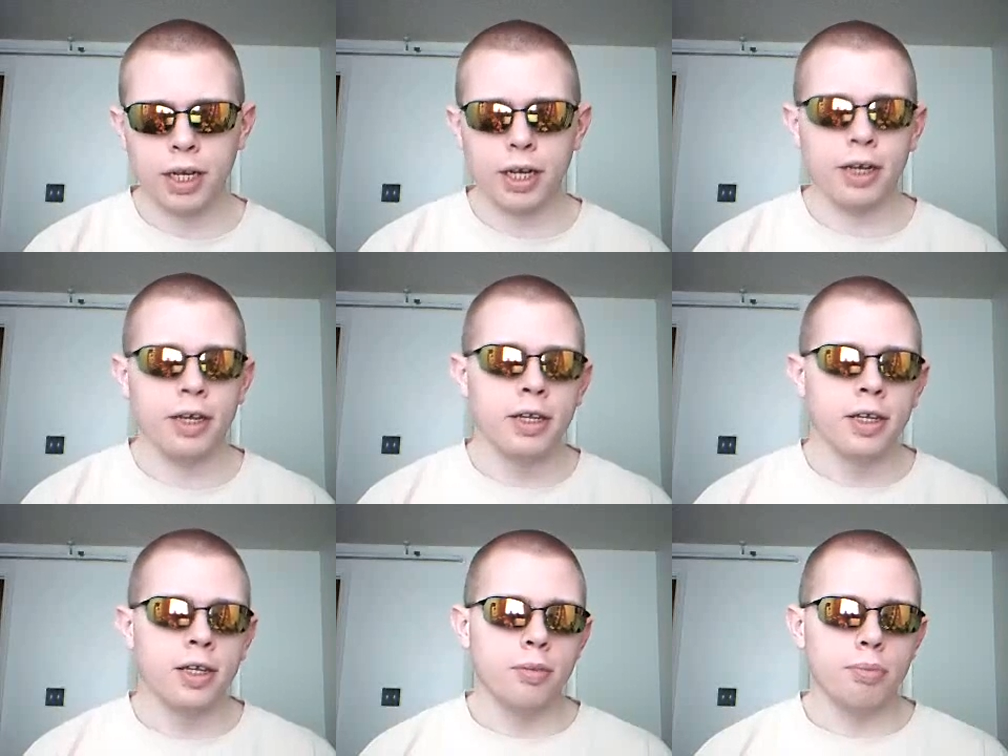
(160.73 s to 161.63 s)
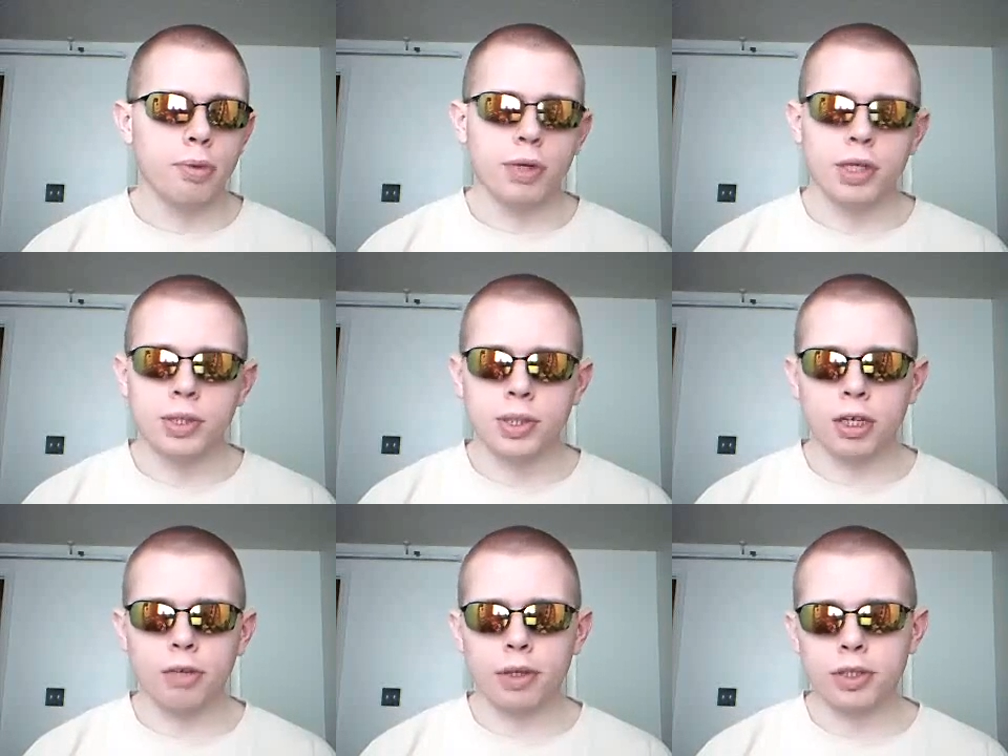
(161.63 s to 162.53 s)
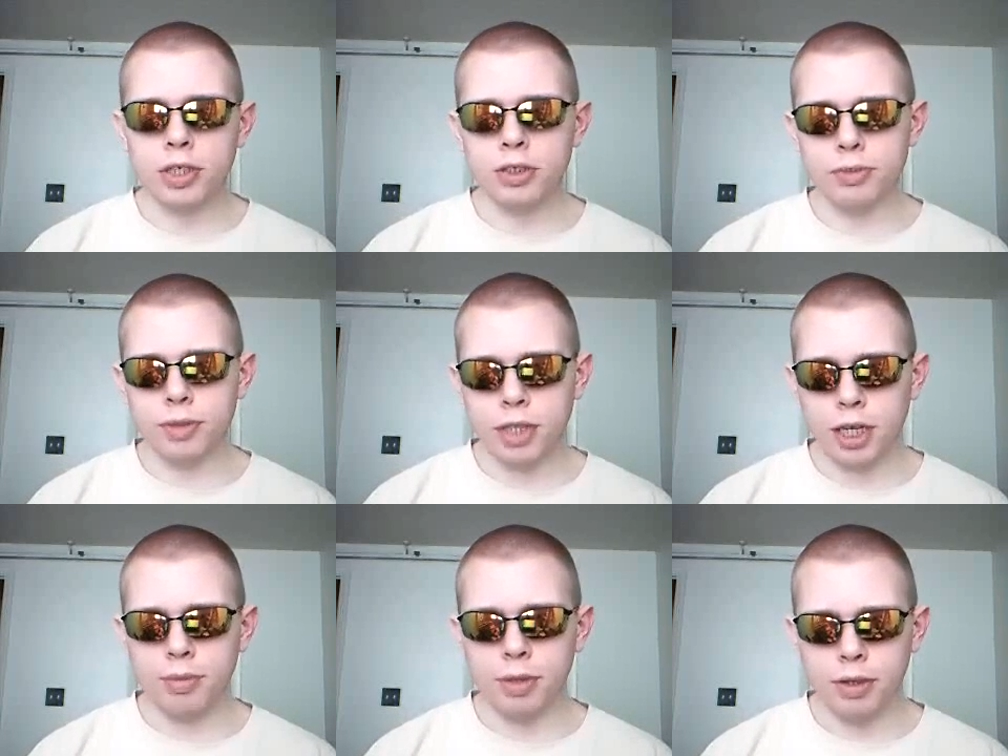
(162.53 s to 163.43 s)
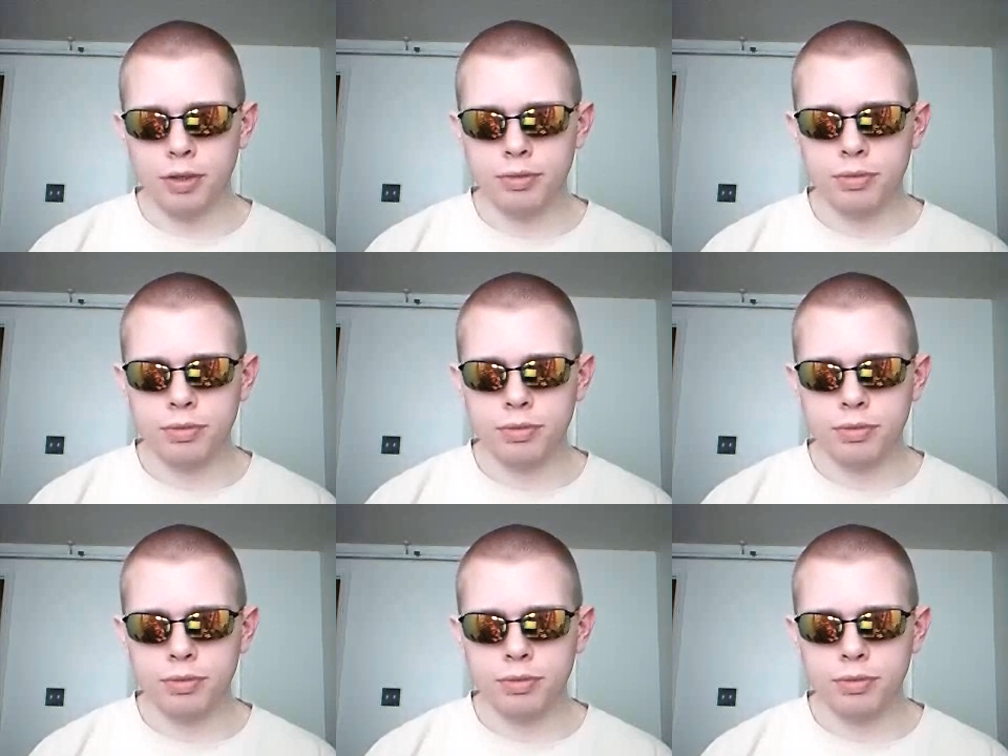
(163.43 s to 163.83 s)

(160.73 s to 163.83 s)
But we're not just talking about change over time here.